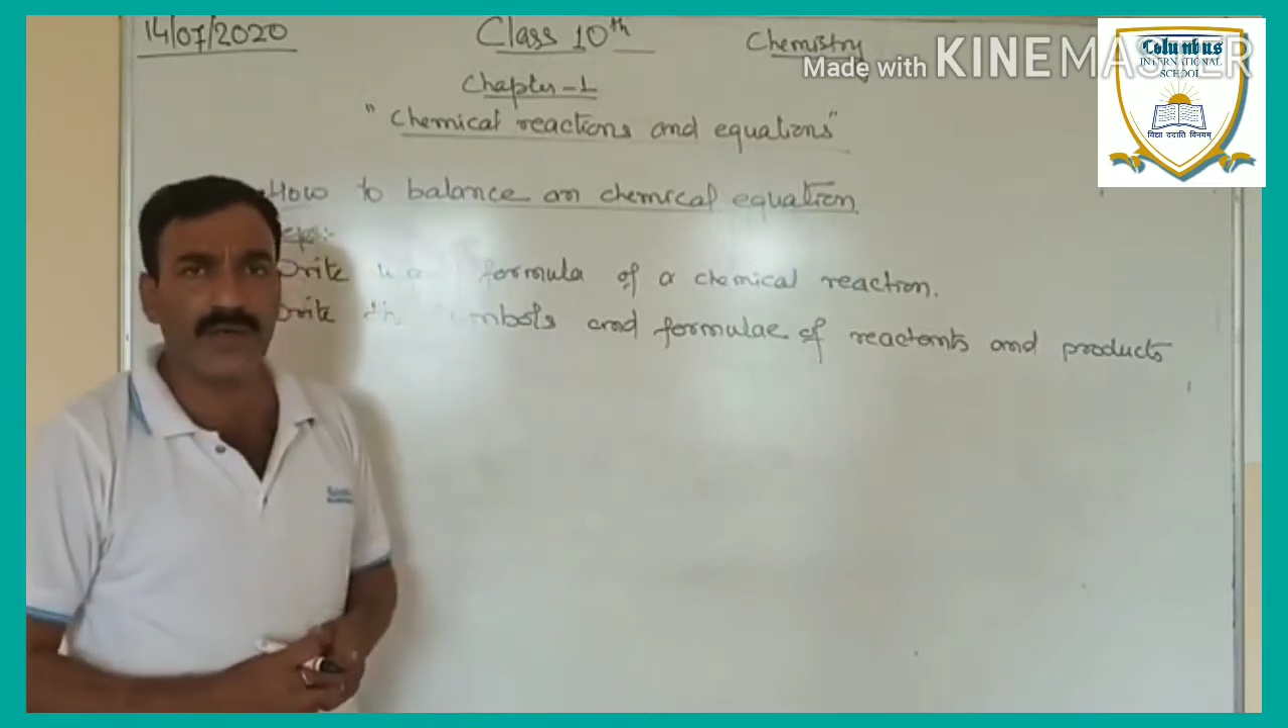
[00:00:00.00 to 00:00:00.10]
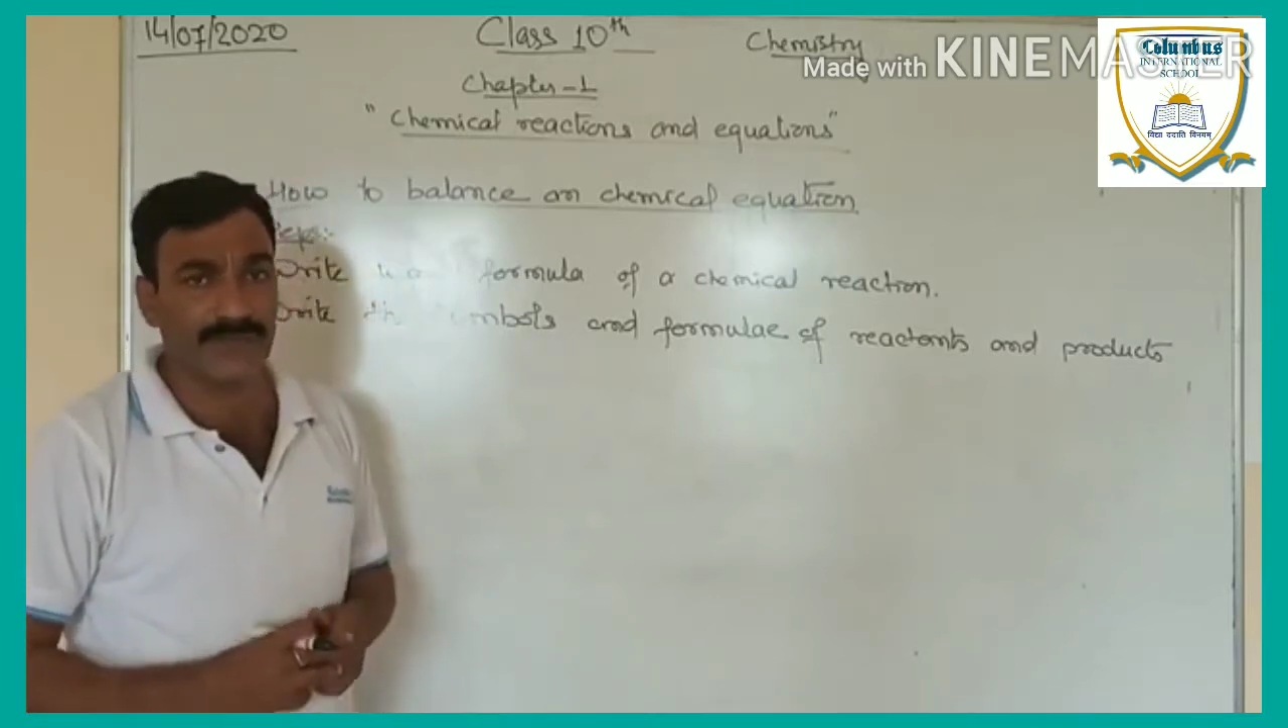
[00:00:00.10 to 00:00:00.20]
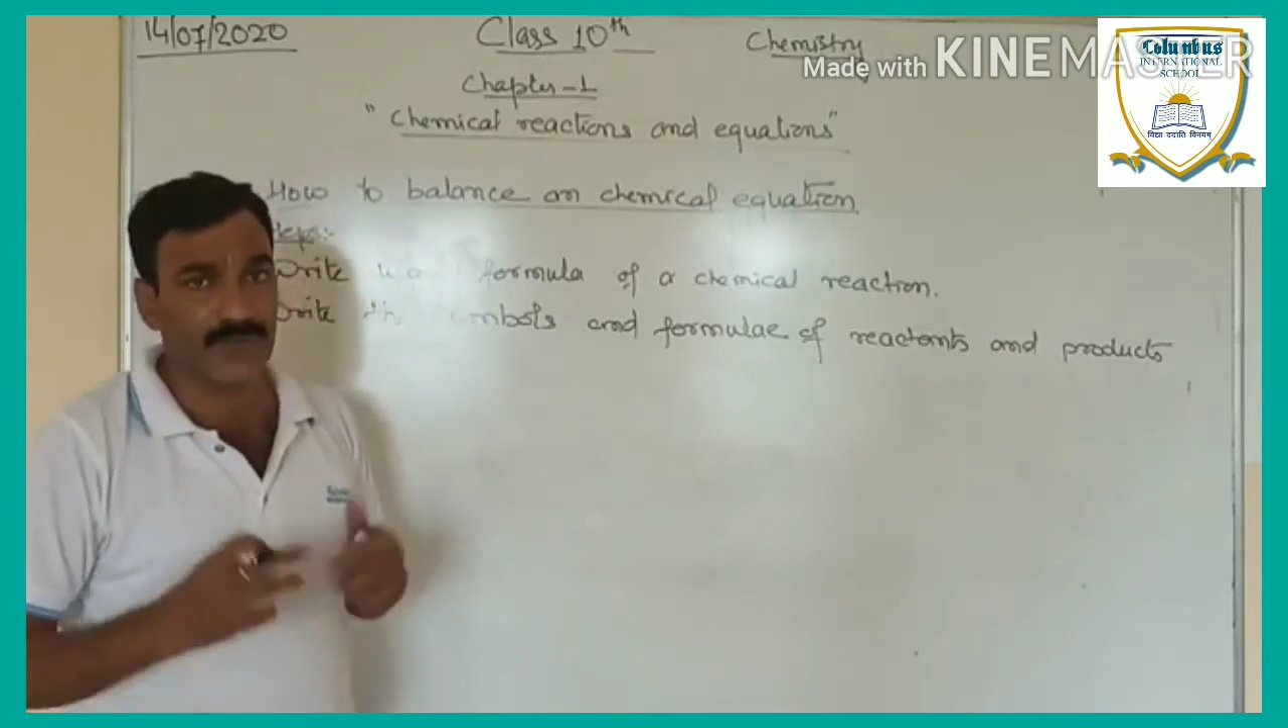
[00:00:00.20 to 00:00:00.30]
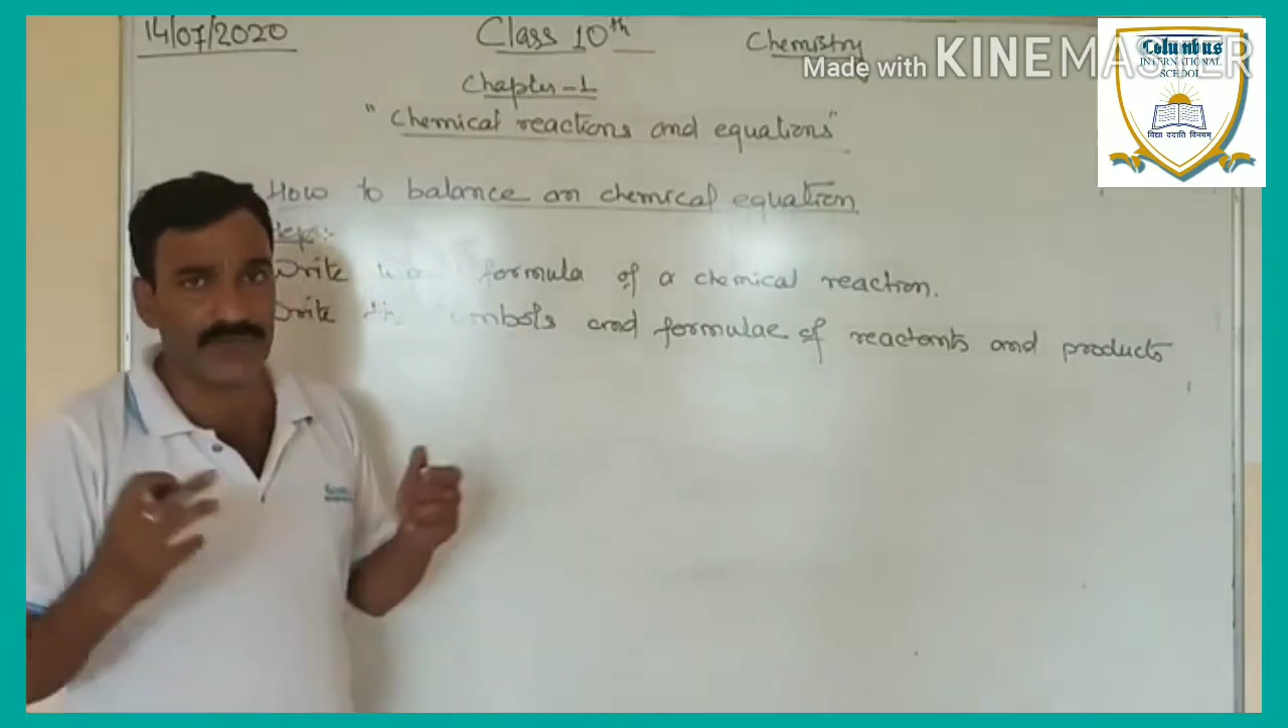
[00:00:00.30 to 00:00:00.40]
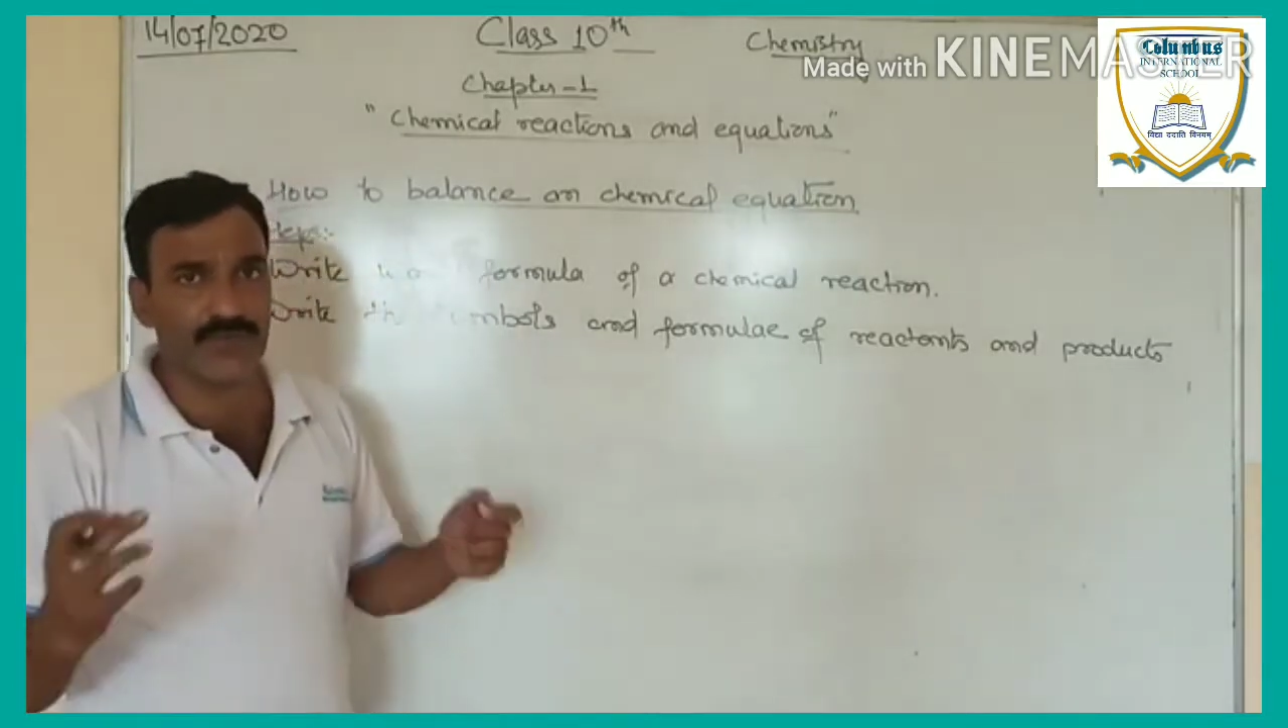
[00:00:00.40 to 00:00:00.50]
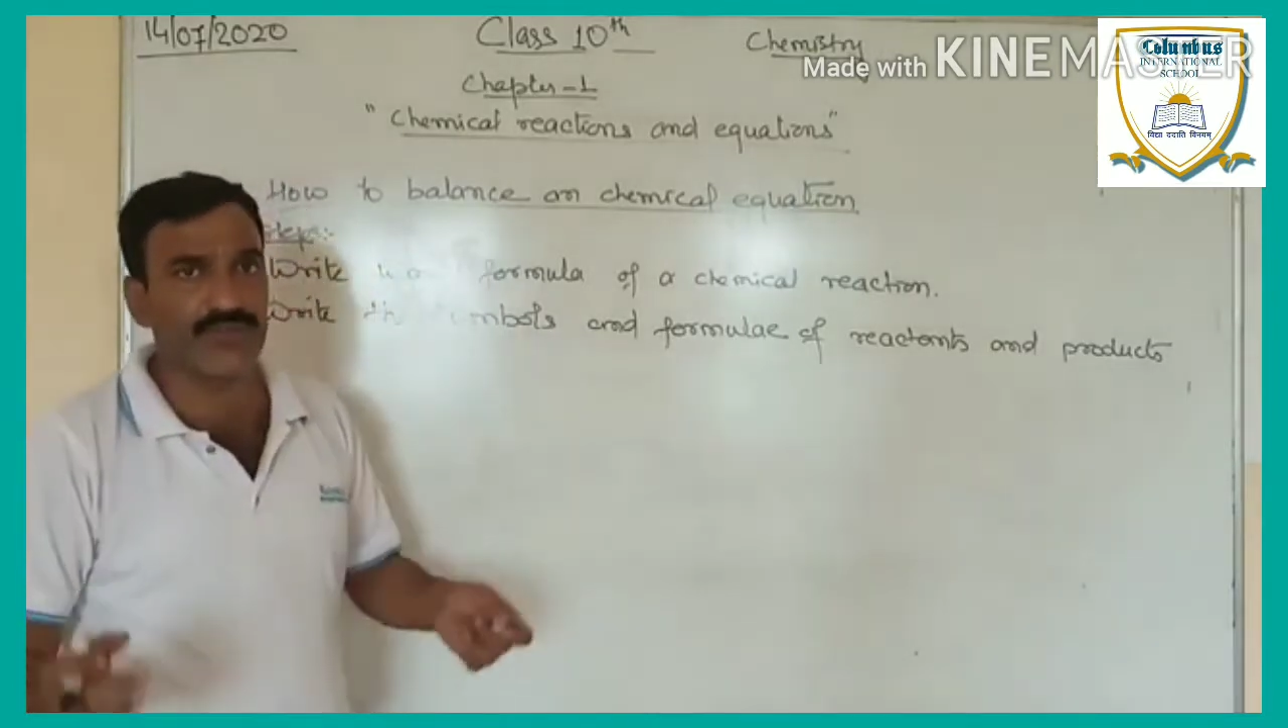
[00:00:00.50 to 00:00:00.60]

of course you